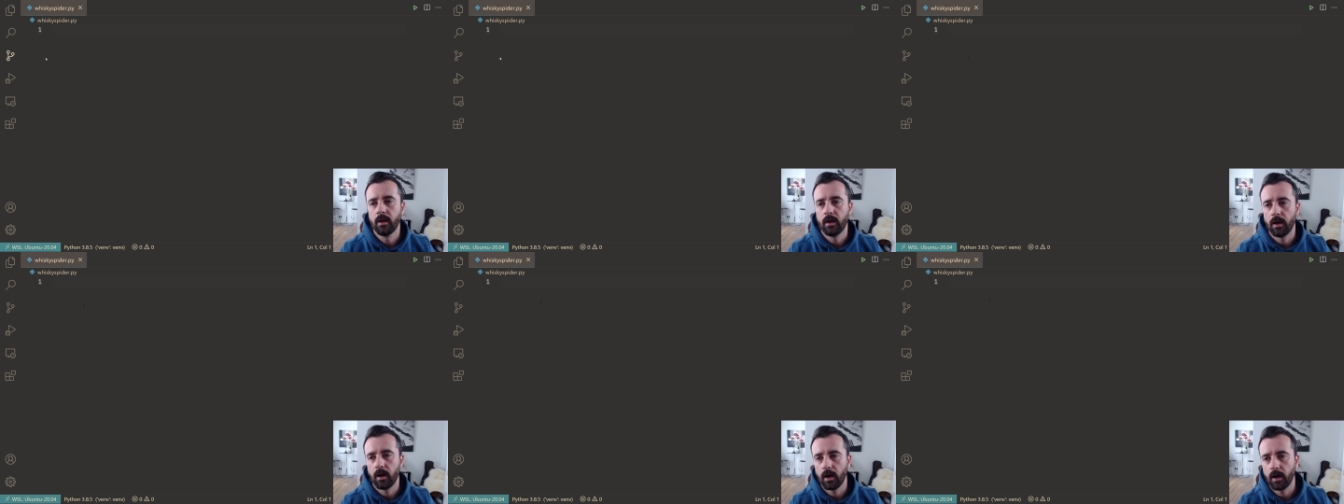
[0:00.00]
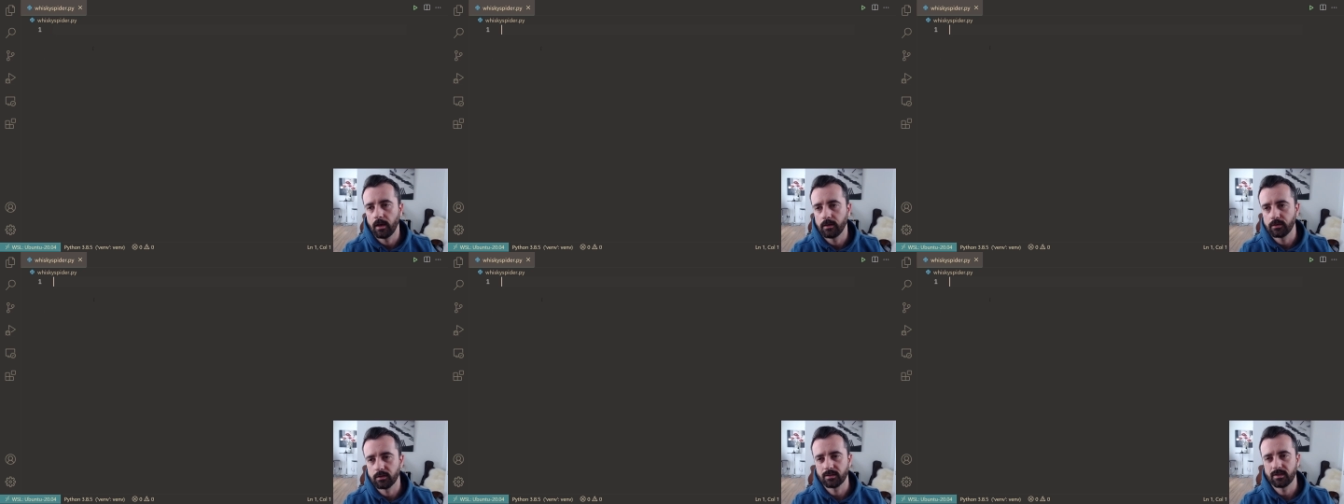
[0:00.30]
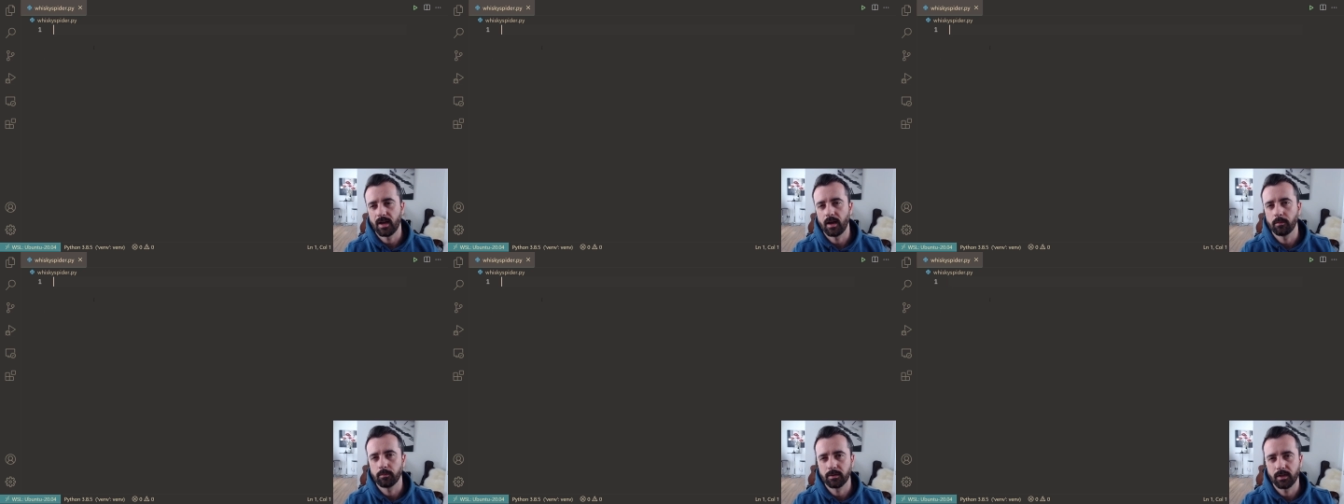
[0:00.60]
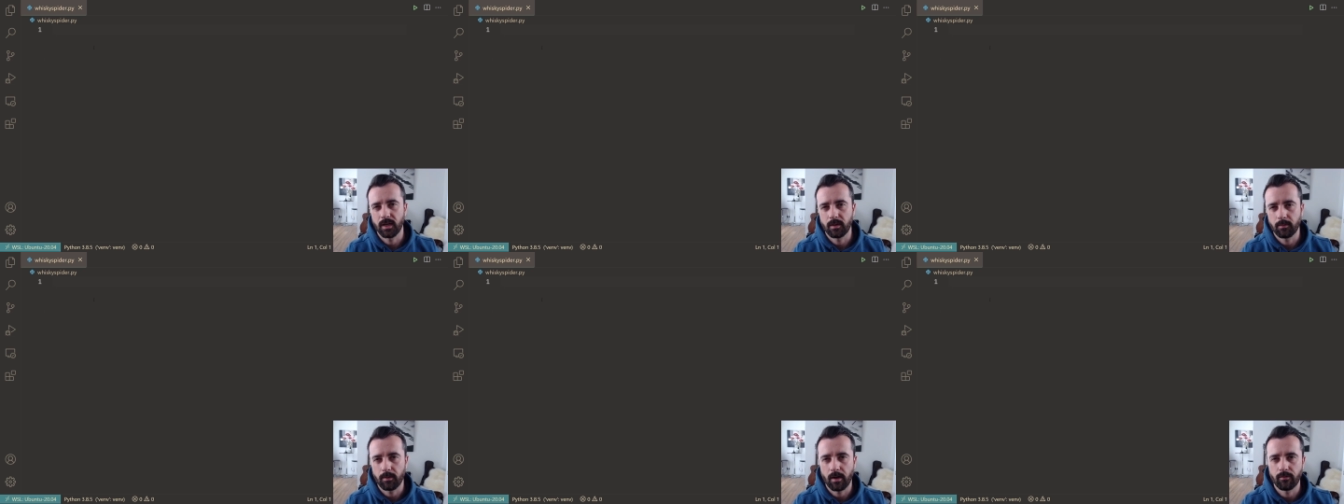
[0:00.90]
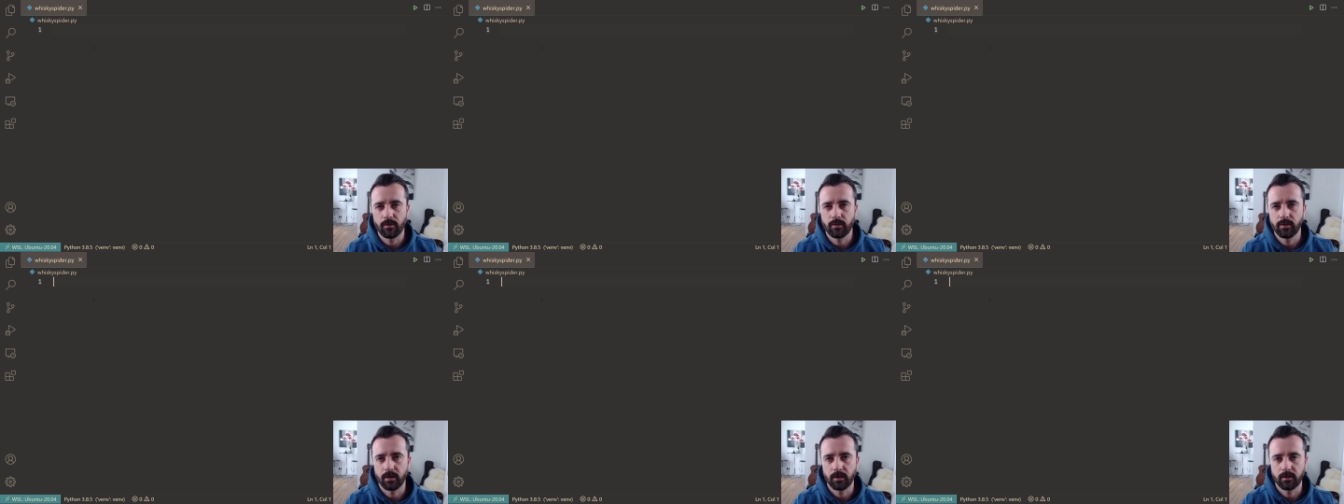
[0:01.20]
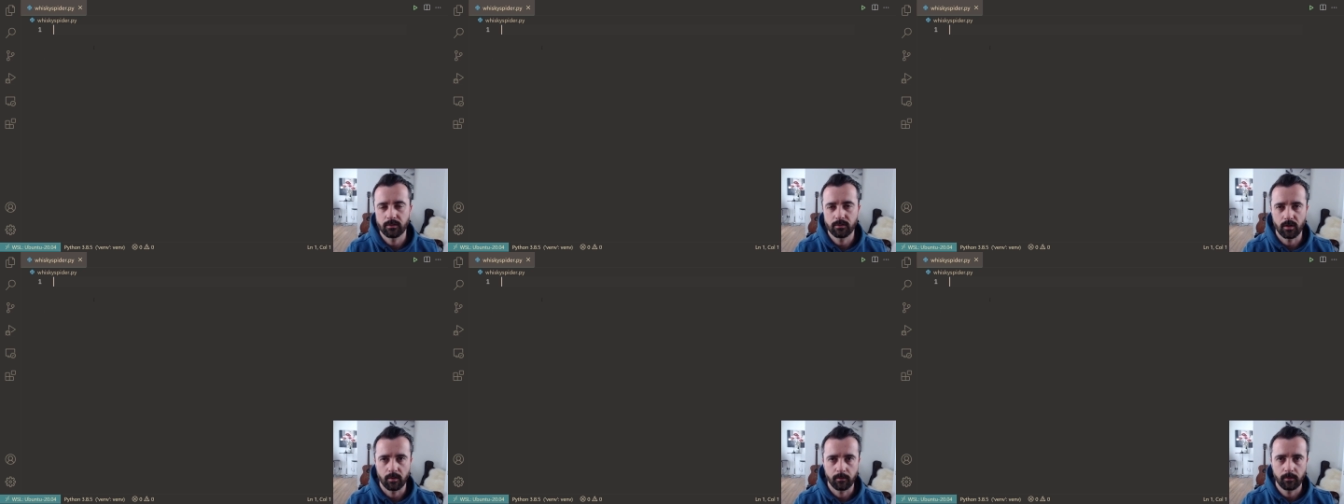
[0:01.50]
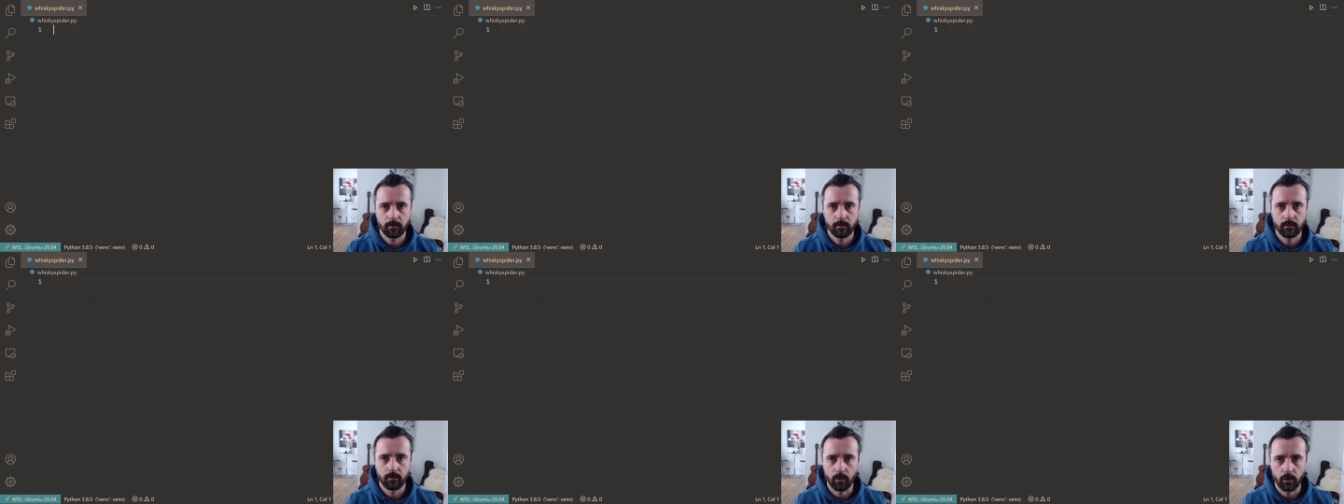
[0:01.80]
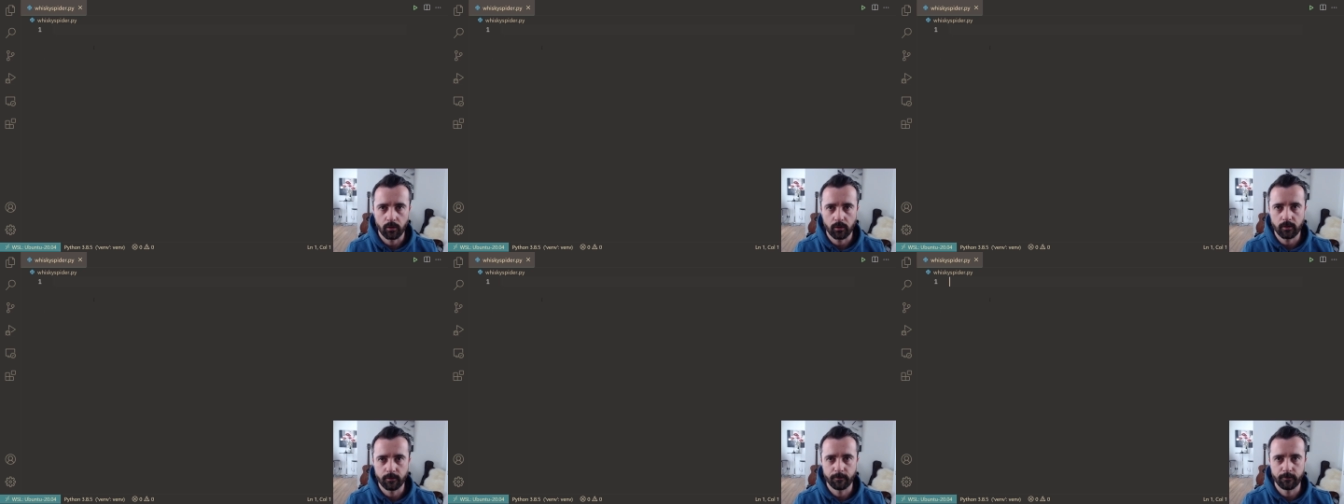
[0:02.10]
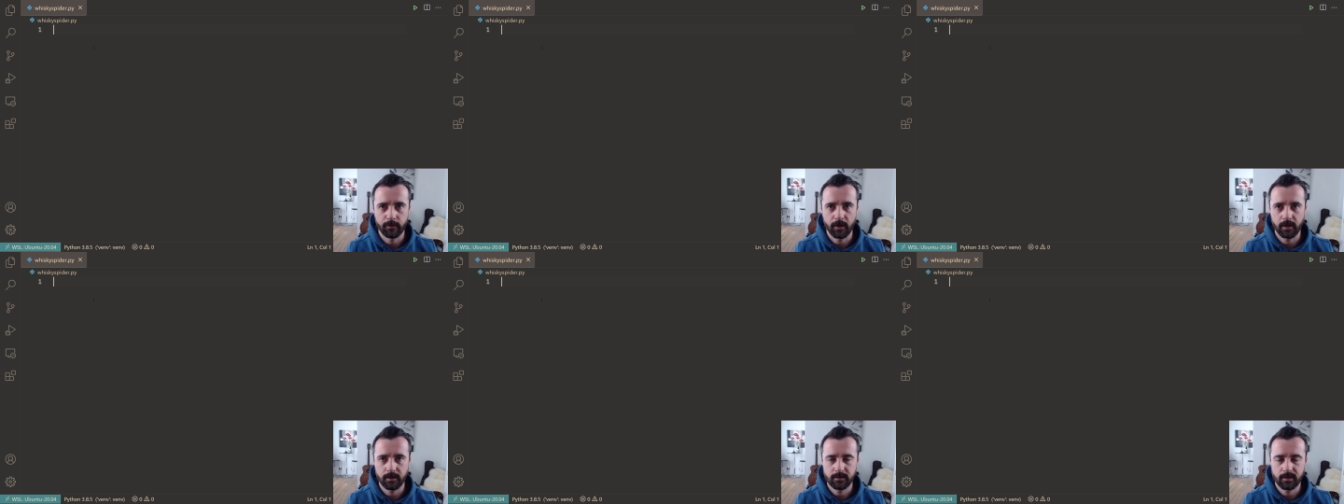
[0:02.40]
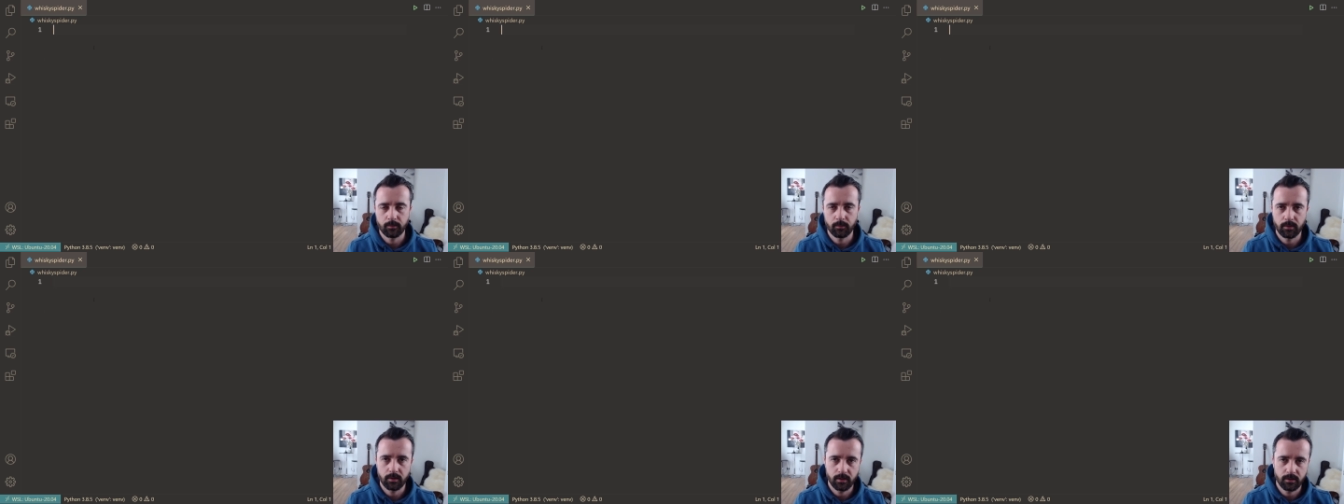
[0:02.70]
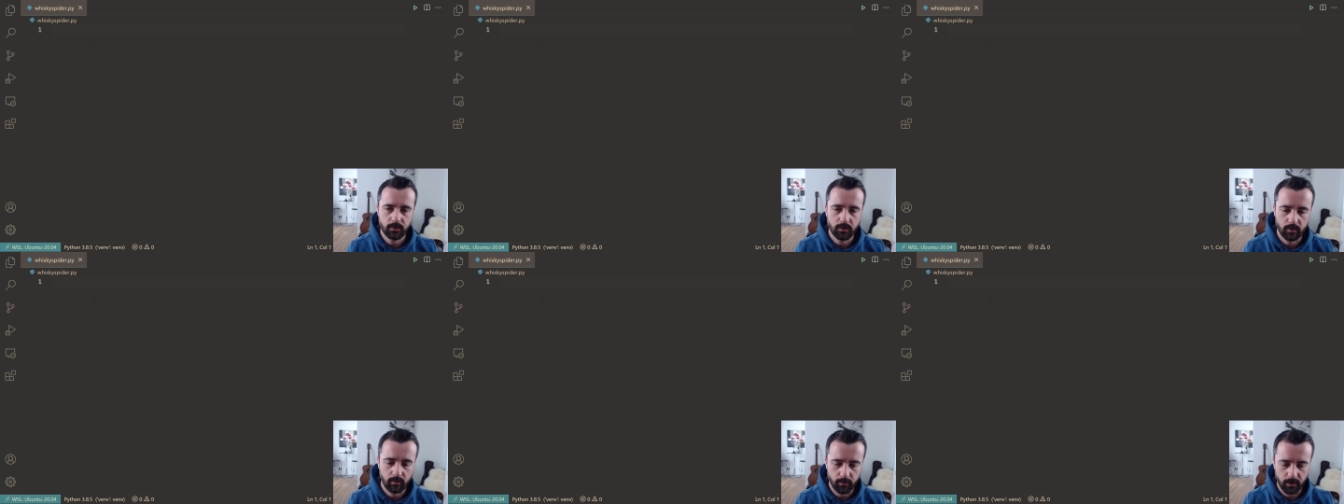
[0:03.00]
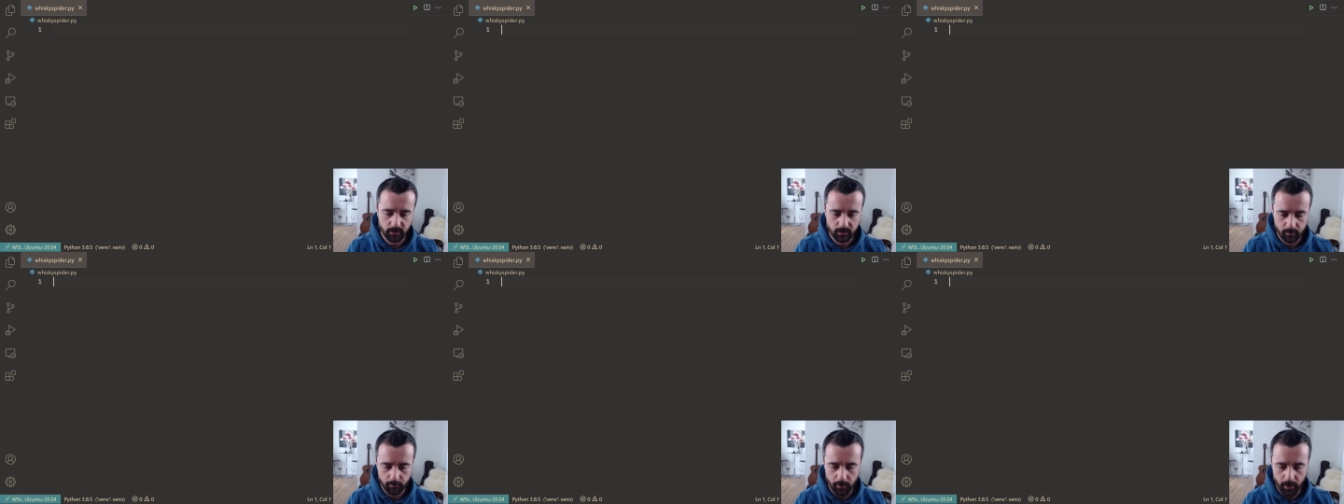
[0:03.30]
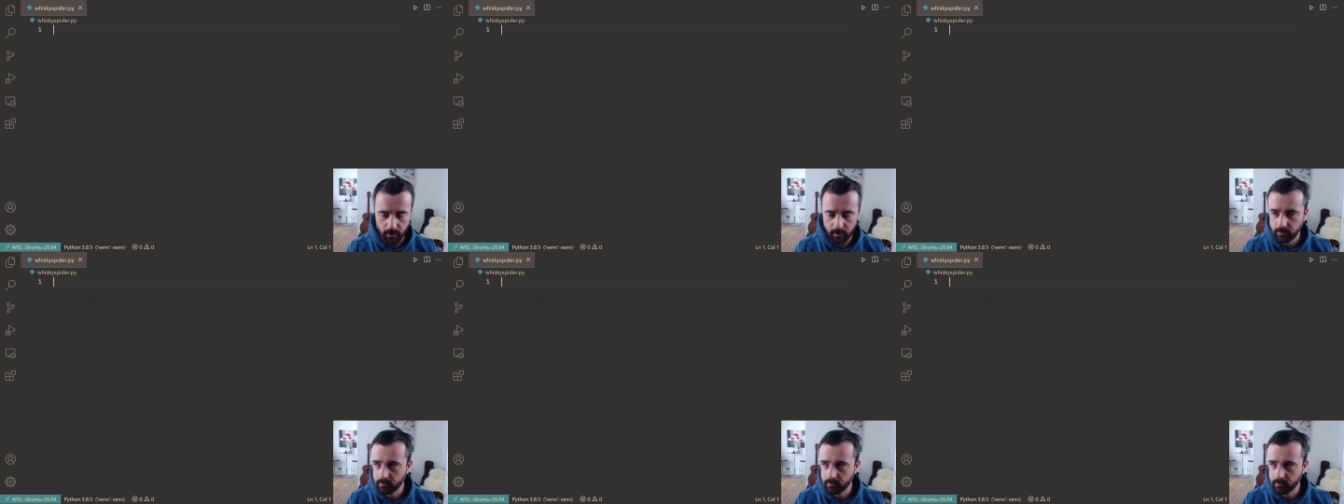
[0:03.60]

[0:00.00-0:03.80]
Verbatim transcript: Uh, it just helps keep everything stop not conflicting with each other makes it better.